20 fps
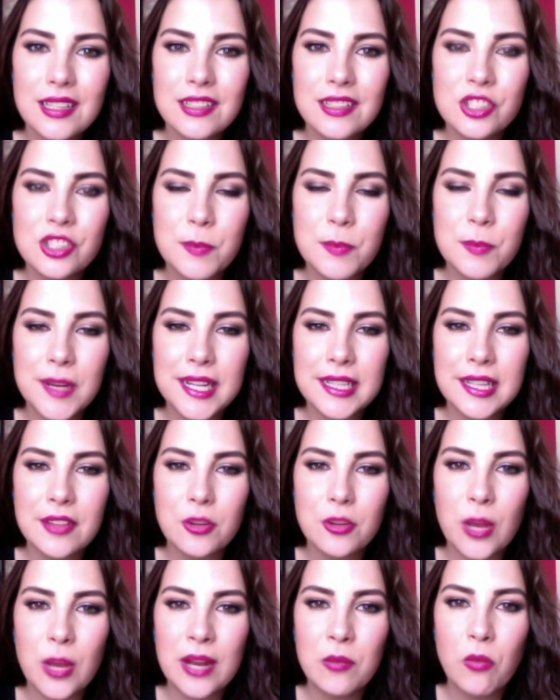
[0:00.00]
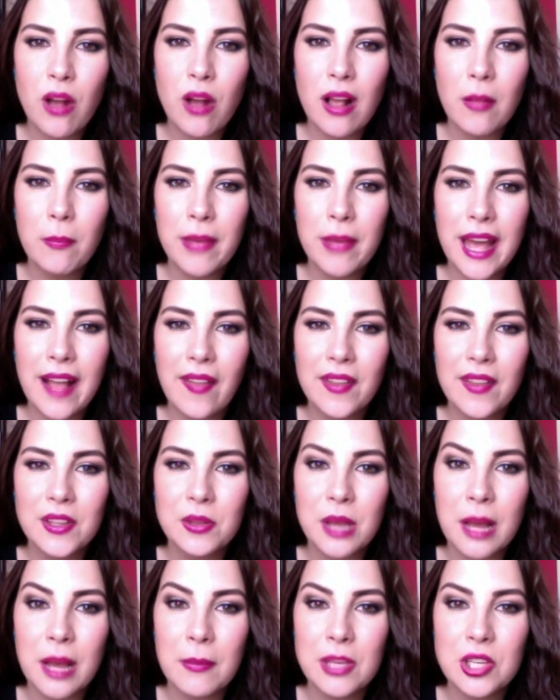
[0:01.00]
Just bought another Wet n' Wild palette.
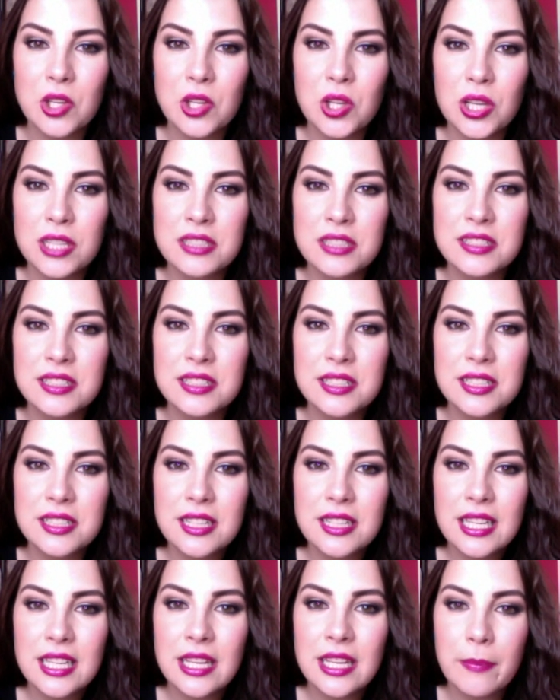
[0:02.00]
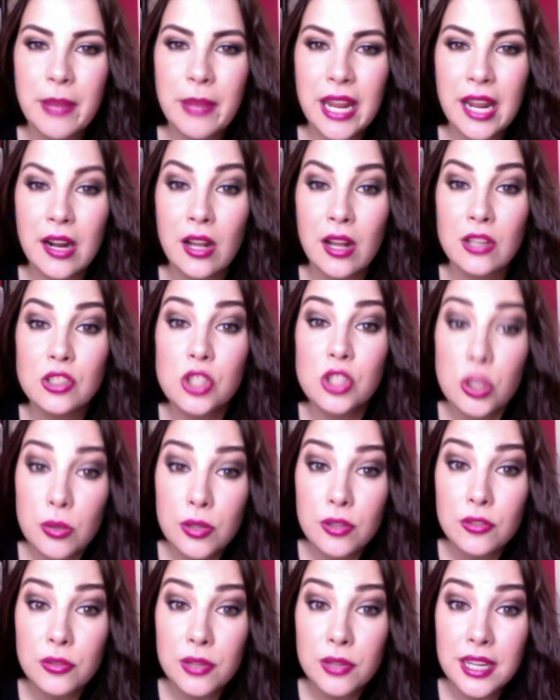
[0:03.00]
You got me hooked. Hit pan on two
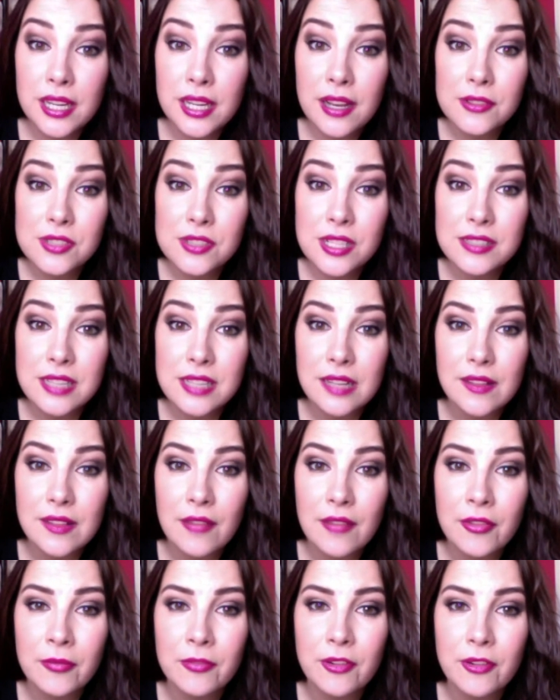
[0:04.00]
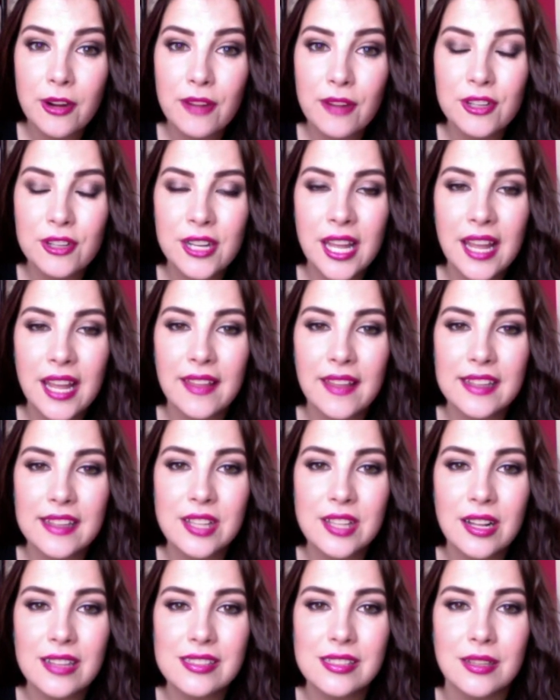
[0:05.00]
of the trios because I love them for every day.
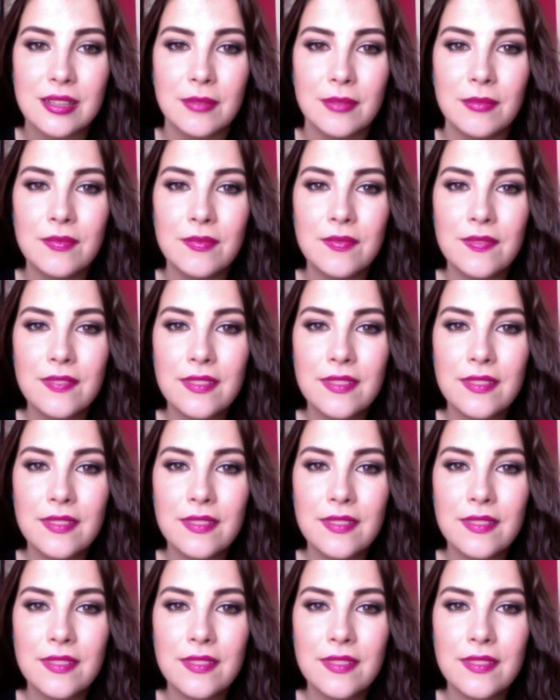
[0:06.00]
That's awesome.